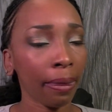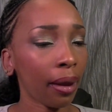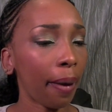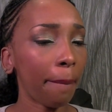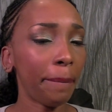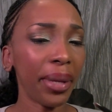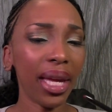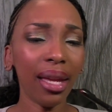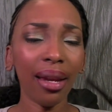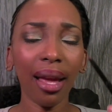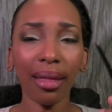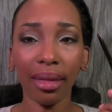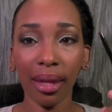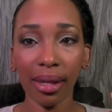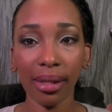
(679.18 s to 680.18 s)
And being
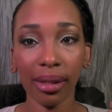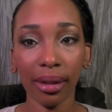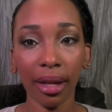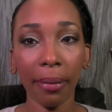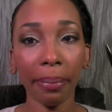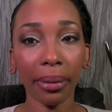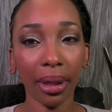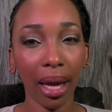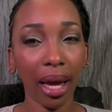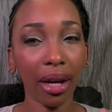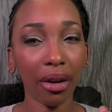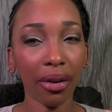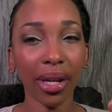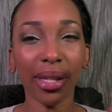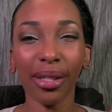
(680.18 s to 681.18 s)
that this lip
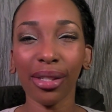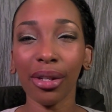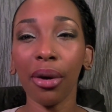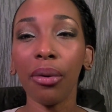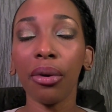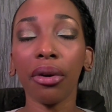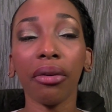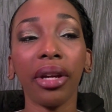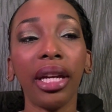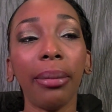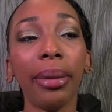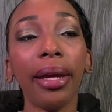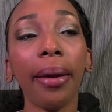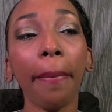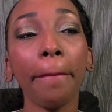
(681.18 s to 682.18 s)
liner is so
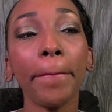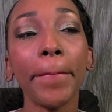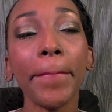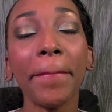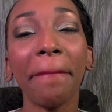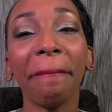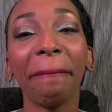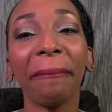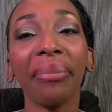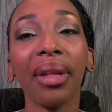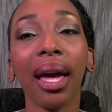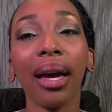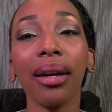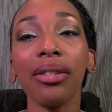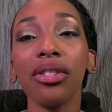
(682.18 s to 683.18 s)
creamy,
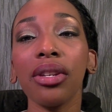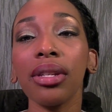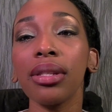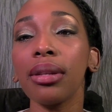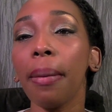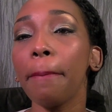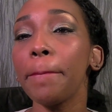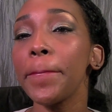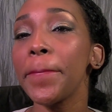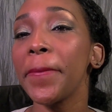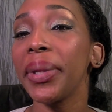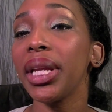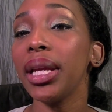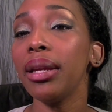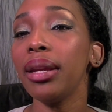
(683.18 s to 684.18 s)
I could just
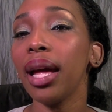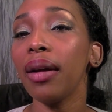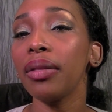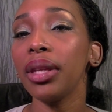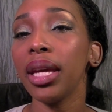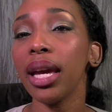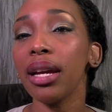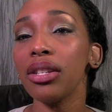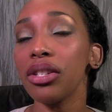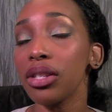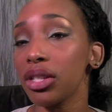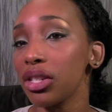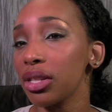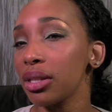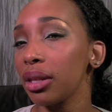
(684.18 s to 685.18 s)
blend out the
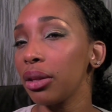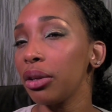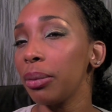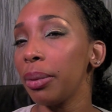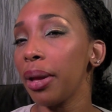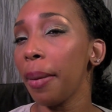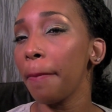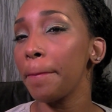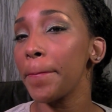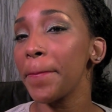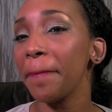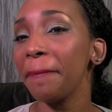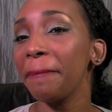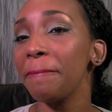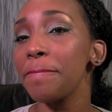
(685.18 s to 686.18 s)
edges just a little bit
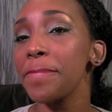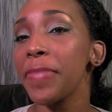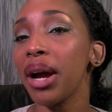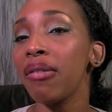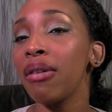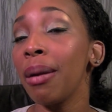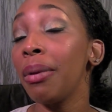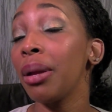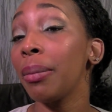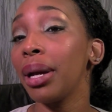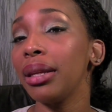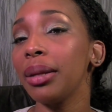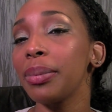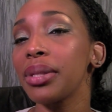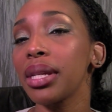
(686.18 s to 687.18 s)
by rubbing
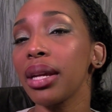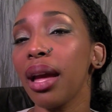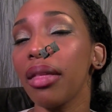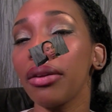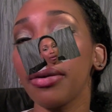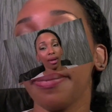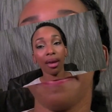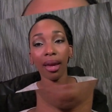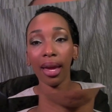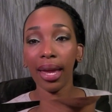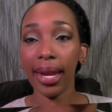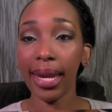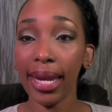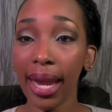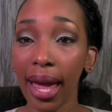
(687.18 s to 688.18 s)
my lips together.
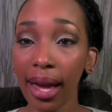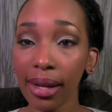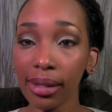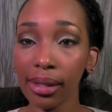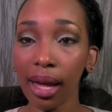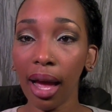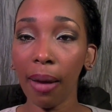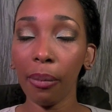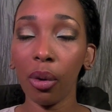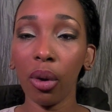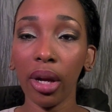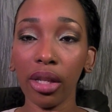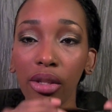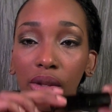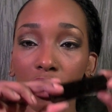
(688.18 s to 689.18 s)
Next, I'm
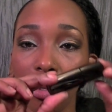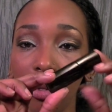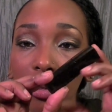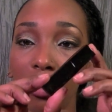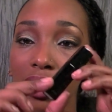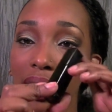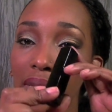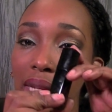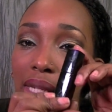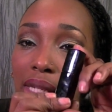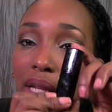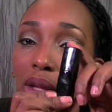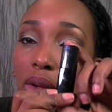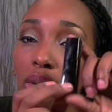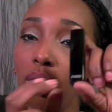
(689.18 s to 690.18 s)
going to use this
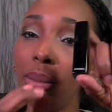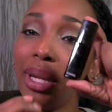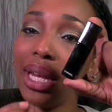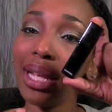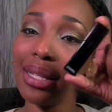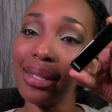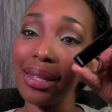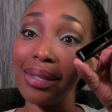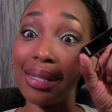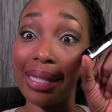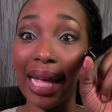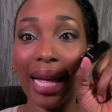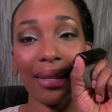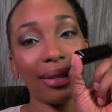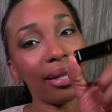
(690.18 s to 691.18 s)
Luminous
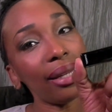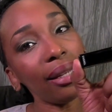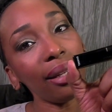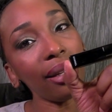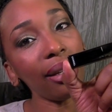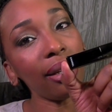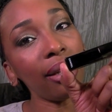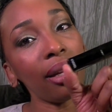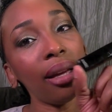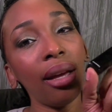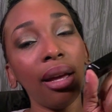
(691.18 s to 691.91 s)
Sateen